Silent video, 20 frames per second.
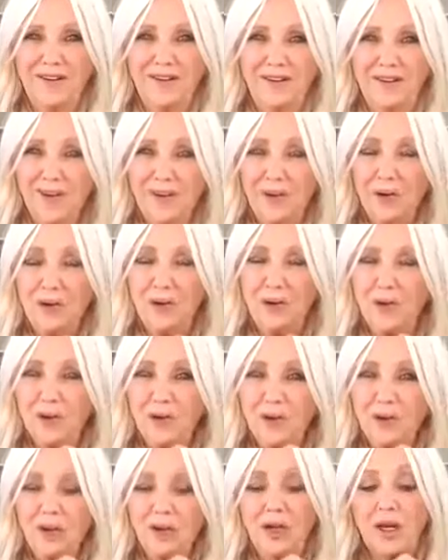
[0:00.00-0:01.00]
You can
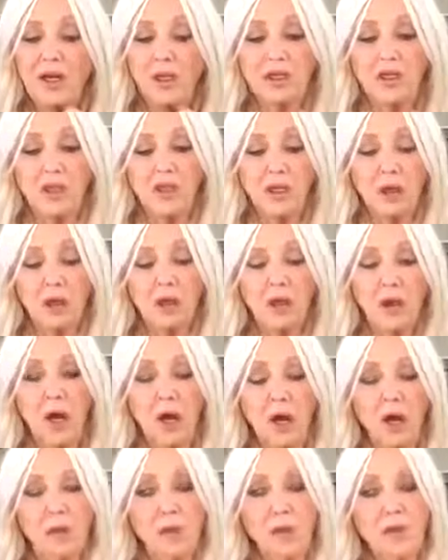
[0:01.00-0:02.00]
do it. And so
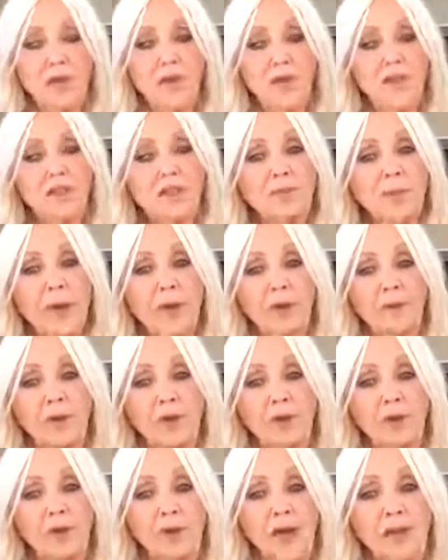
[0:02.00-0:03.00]
with those people
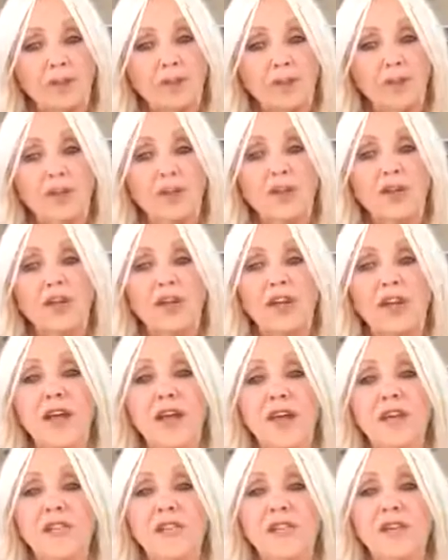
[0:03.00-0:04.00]
around you that are
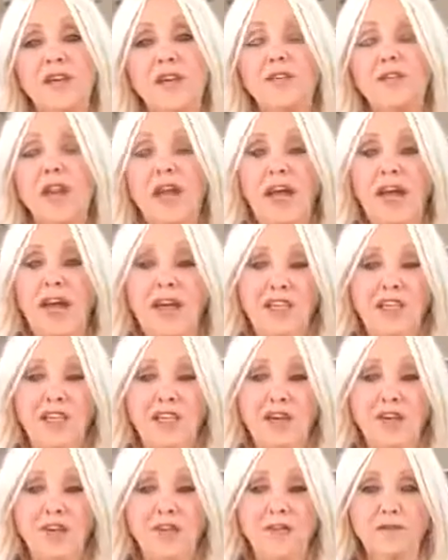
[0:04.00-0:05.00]
negative,
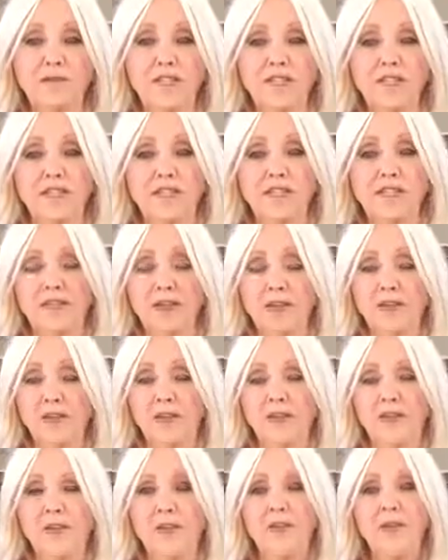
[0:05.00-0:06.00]
instead of resisting
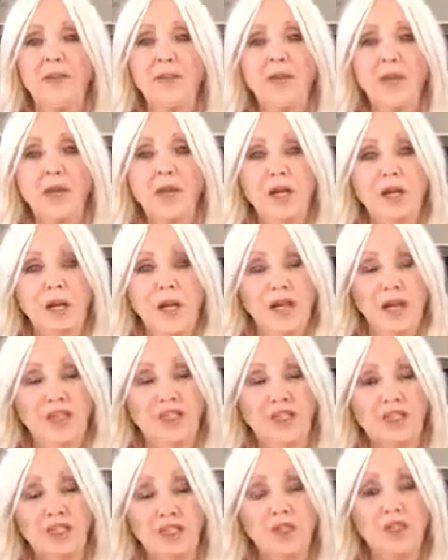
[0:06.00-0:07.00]
them, is
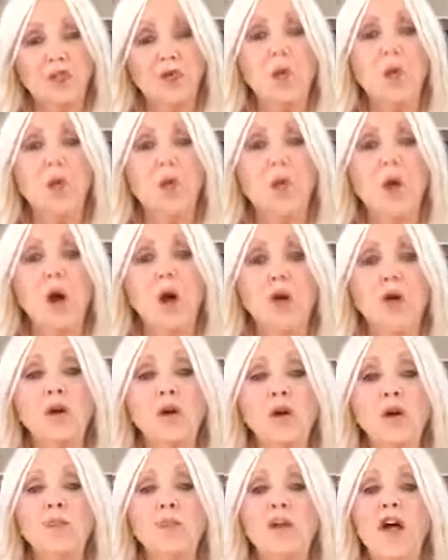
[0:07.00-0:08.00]
just to
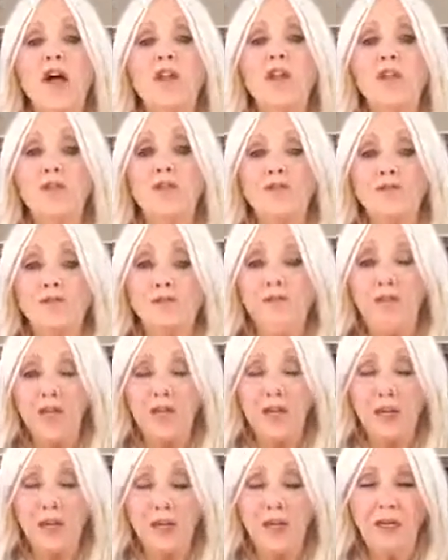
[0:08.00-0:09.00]
welcome the
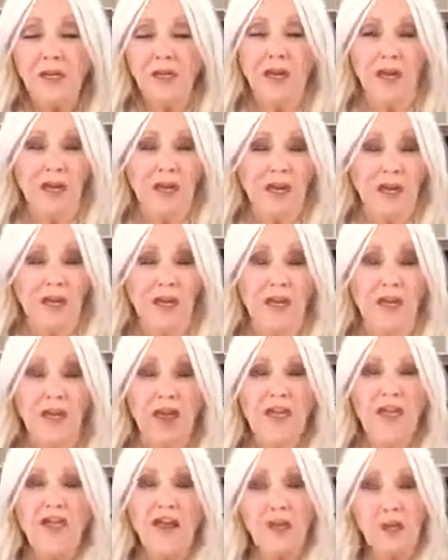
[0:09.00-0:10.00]
feeling
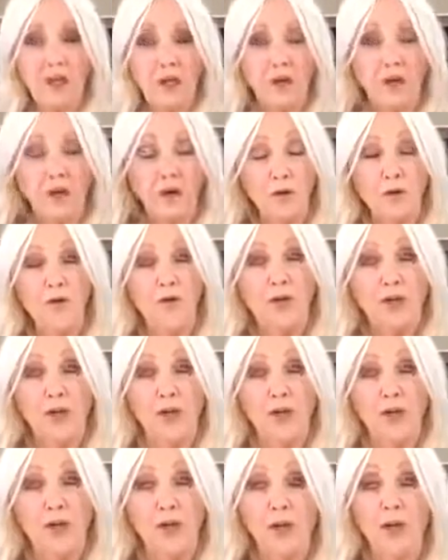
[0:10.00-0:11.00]
that you
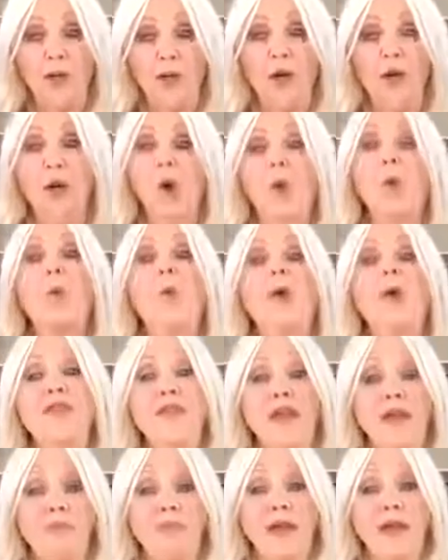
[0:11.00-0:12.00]
feel when
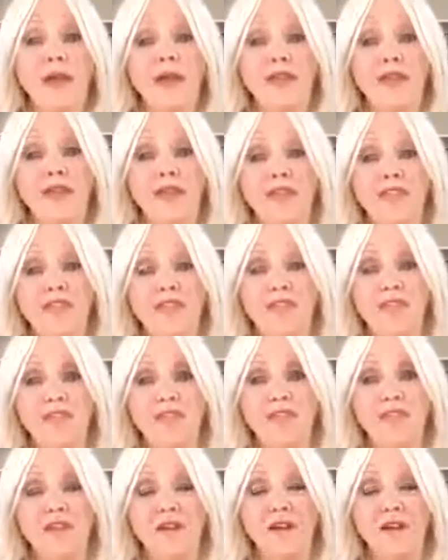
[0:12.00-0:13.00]
they're being negative.